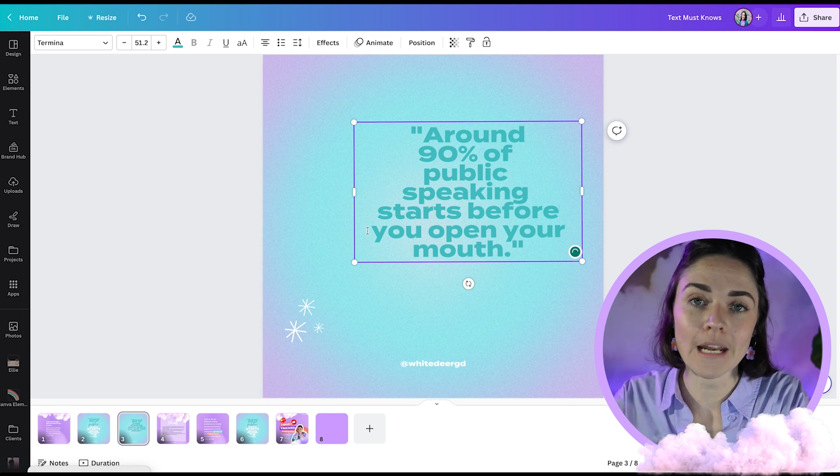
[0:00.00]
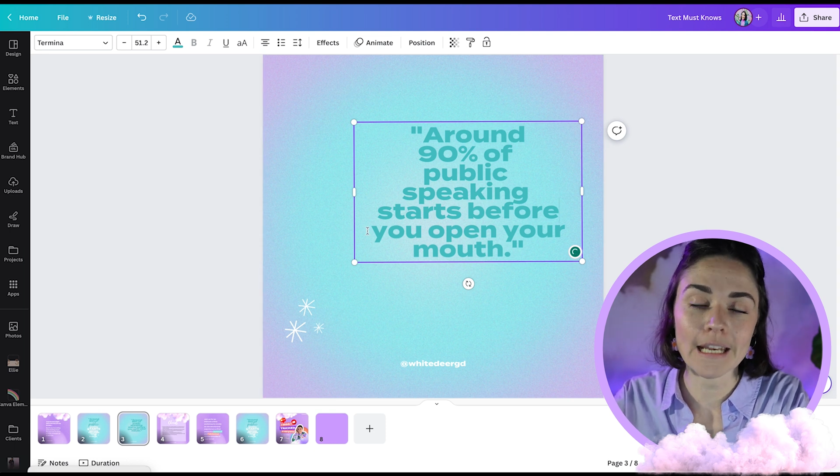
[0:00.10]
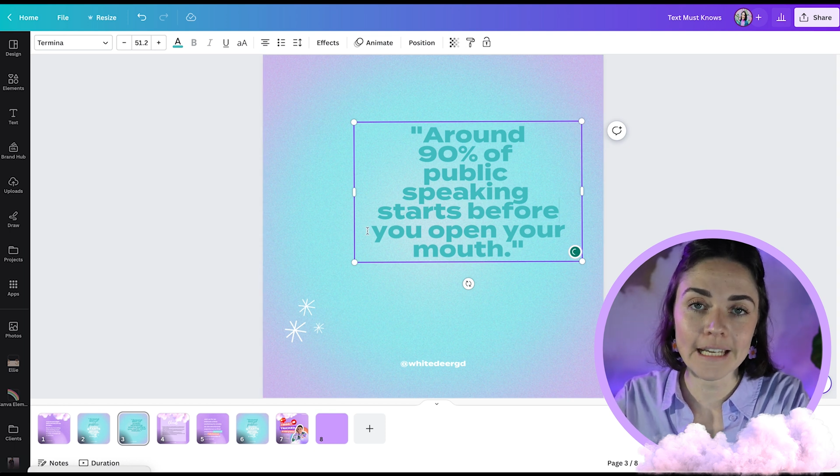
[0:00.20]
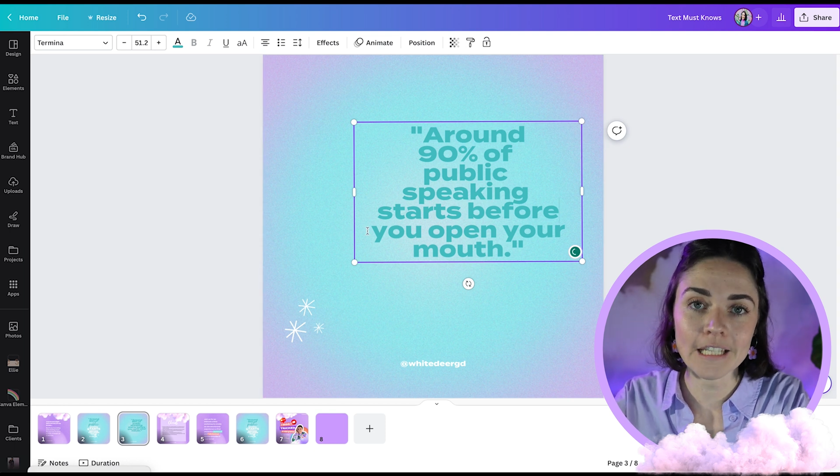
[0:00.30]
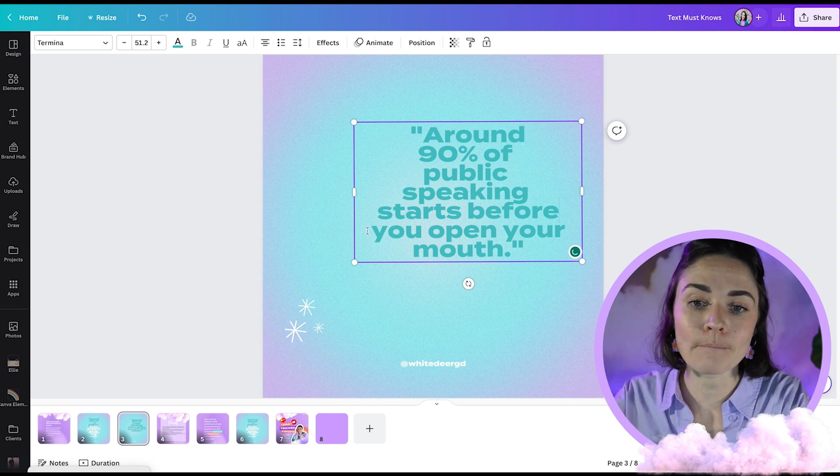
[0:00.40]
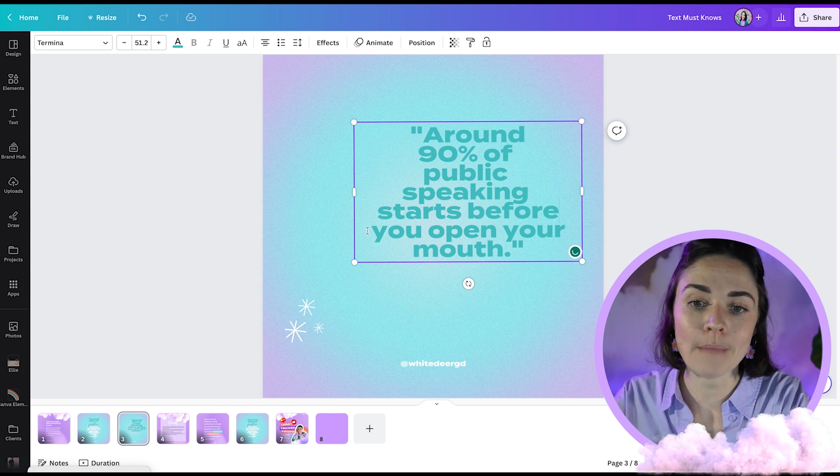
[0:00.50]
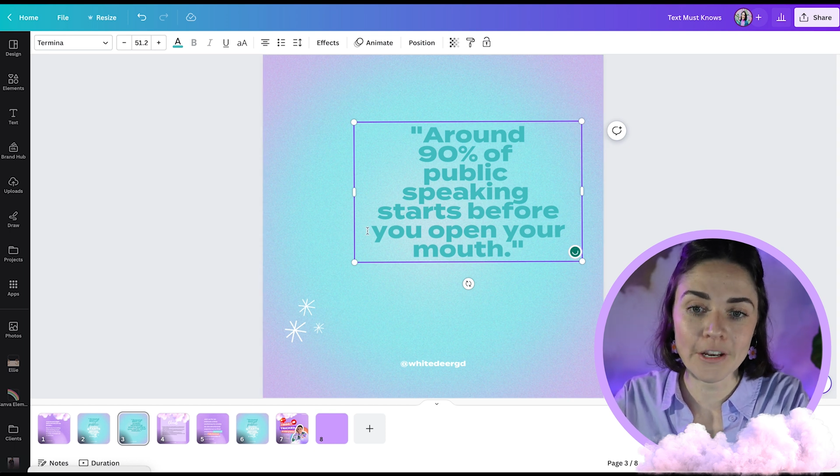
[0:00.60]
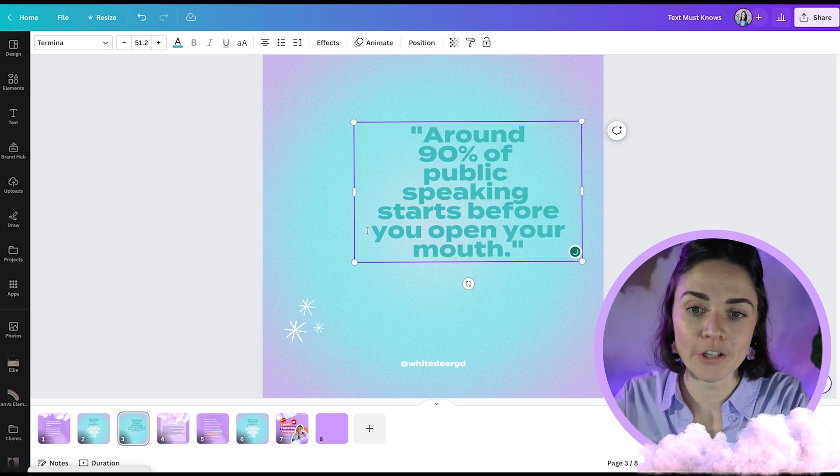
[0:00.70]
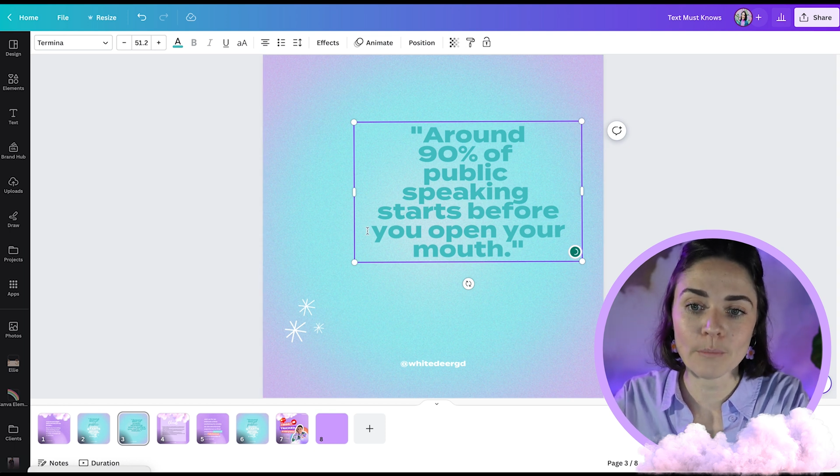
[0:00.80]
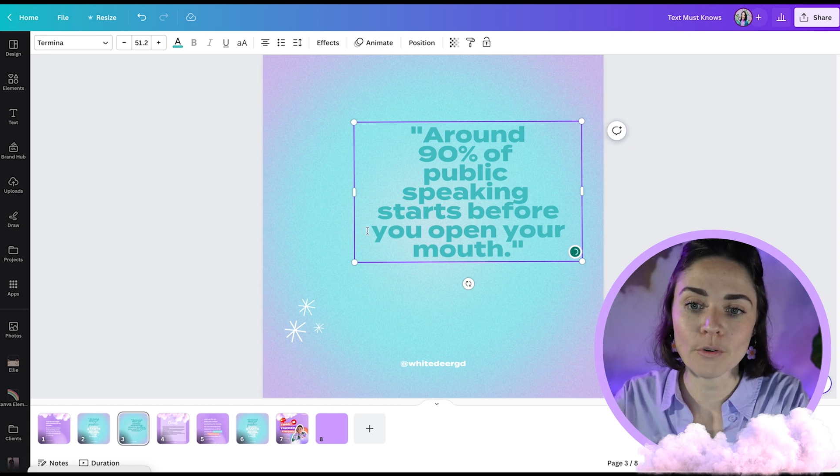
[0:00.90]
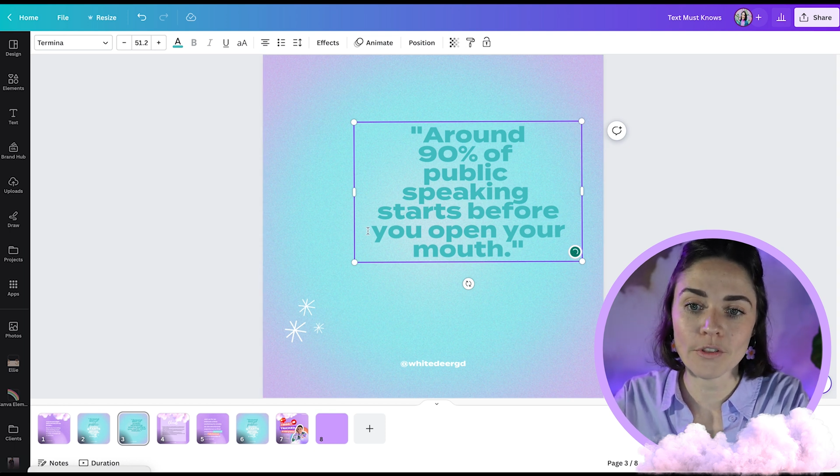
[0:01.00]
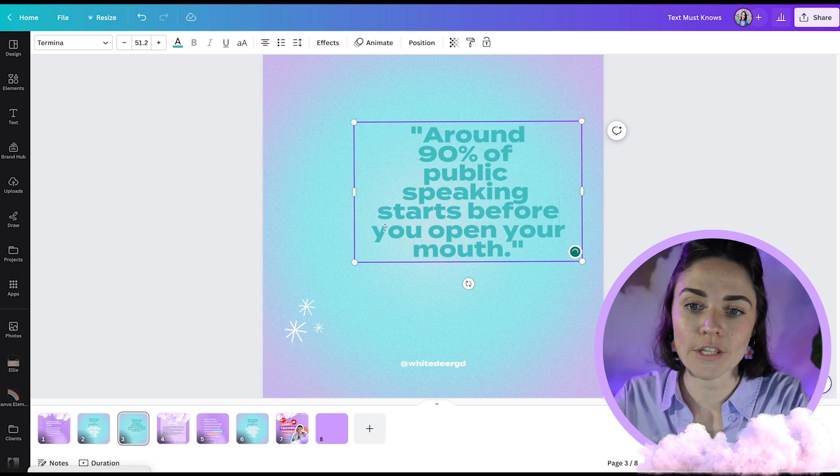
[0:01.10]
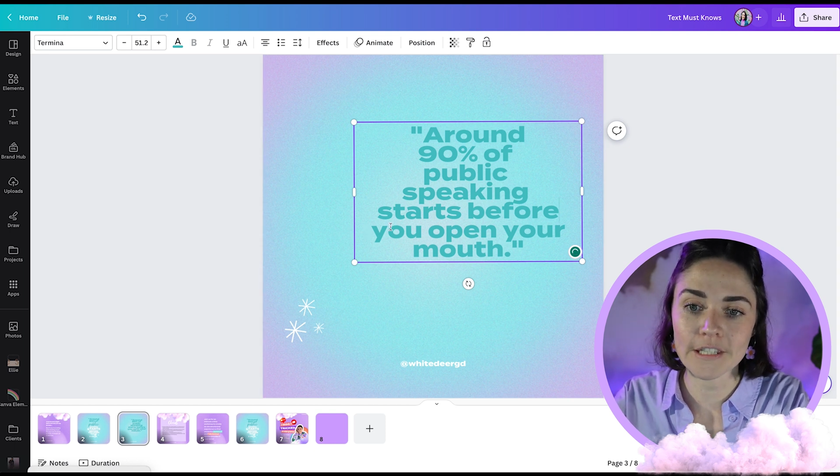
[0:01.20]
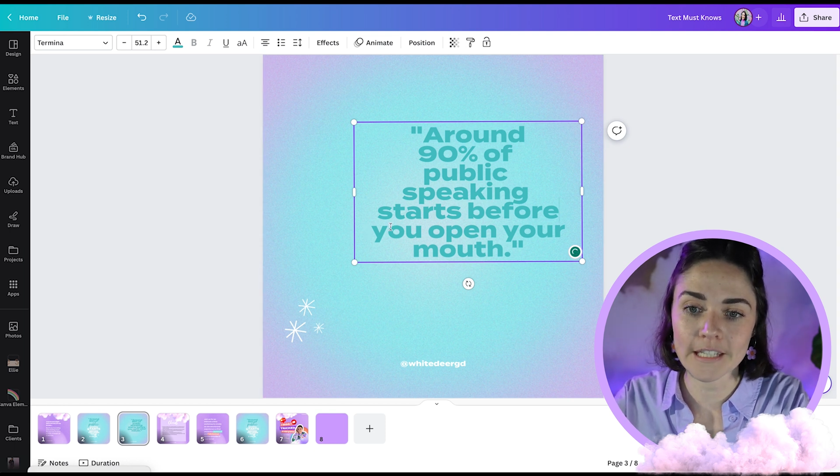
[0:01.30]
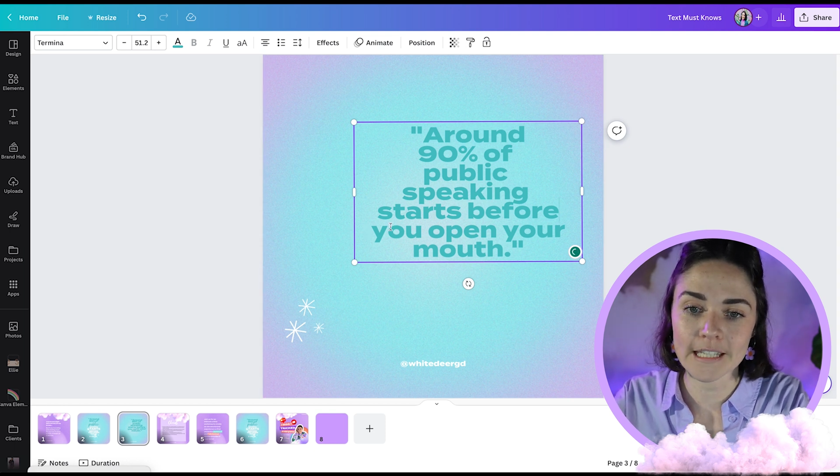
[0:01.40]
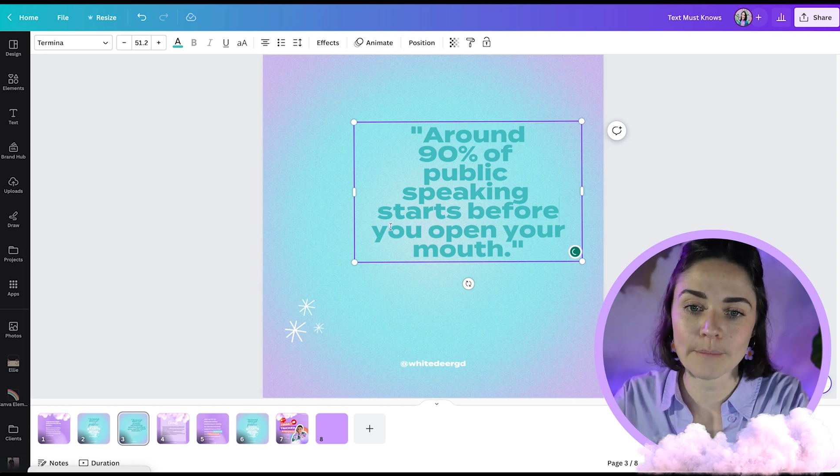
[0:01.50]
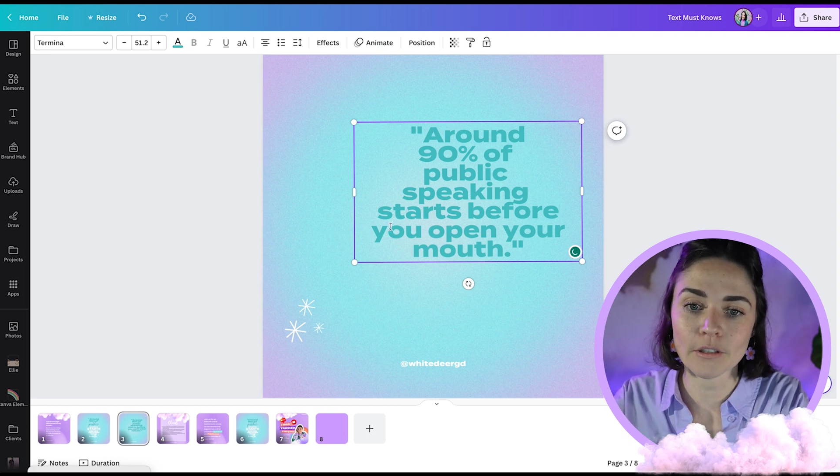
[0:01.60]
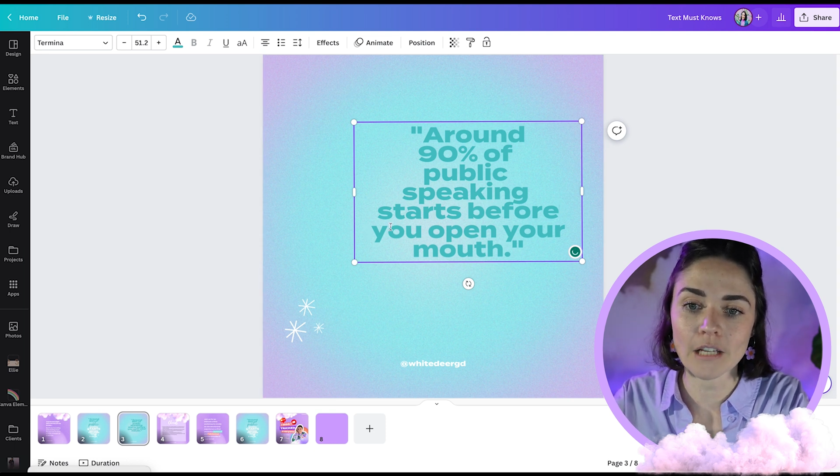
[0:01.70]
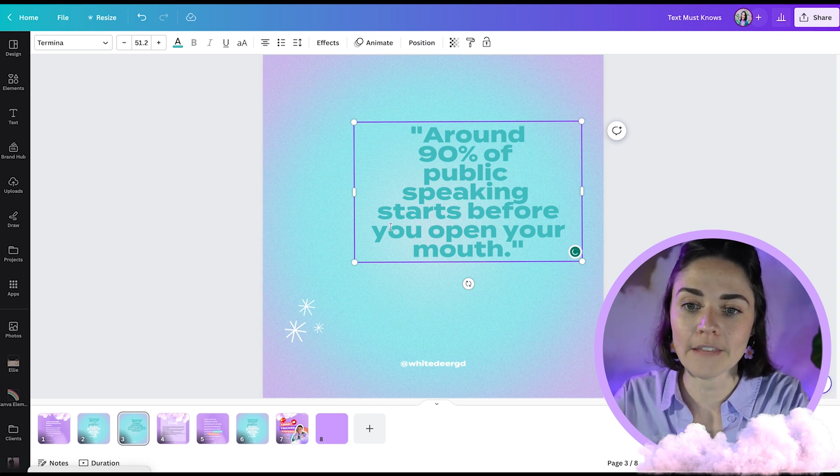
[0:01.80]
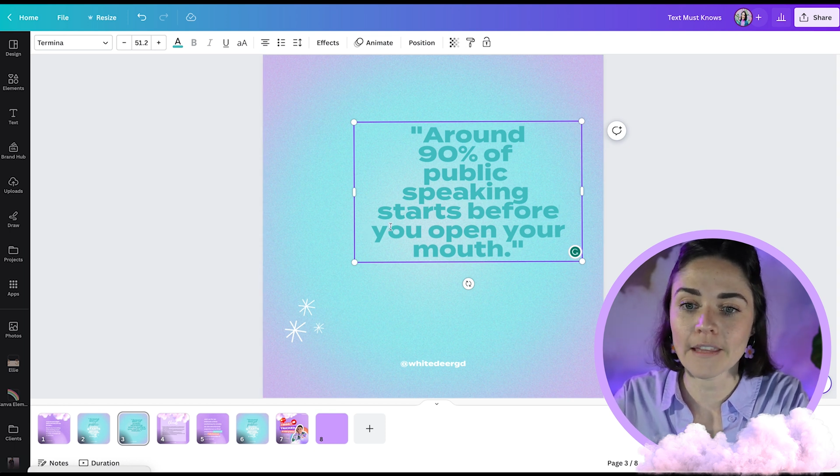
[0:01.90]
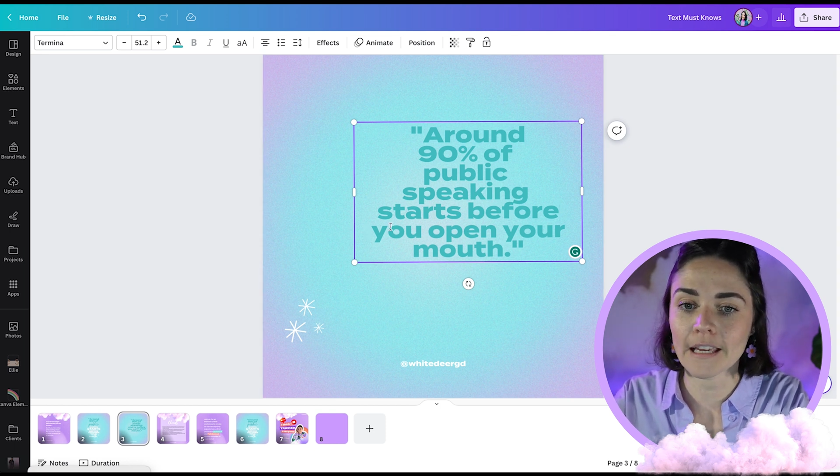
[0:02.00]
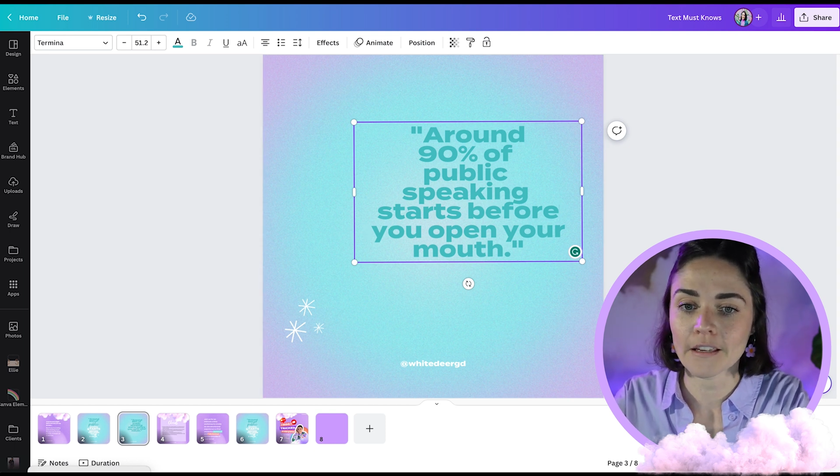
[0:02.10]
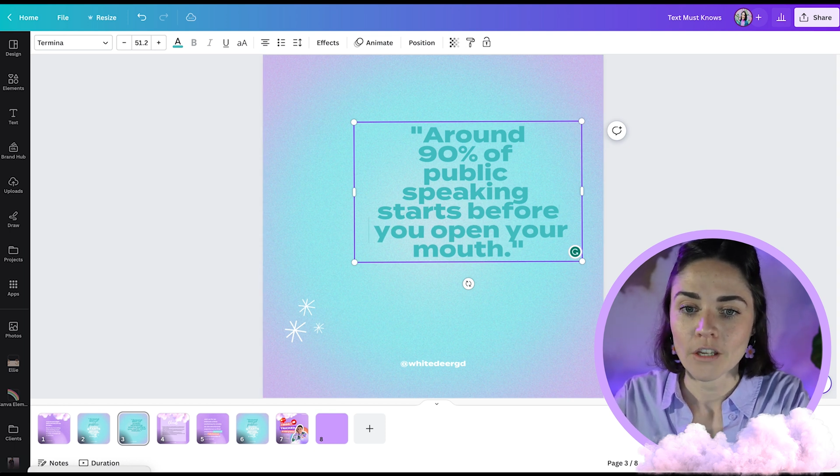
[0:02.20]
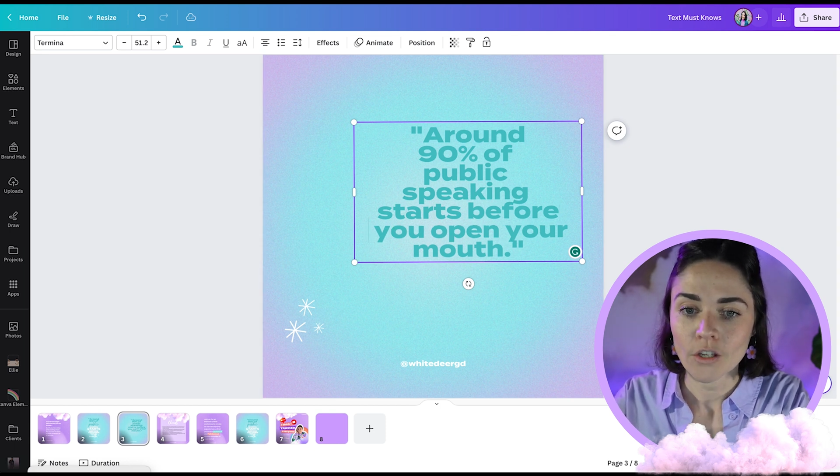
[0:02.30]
but I need to manually put the separate line there.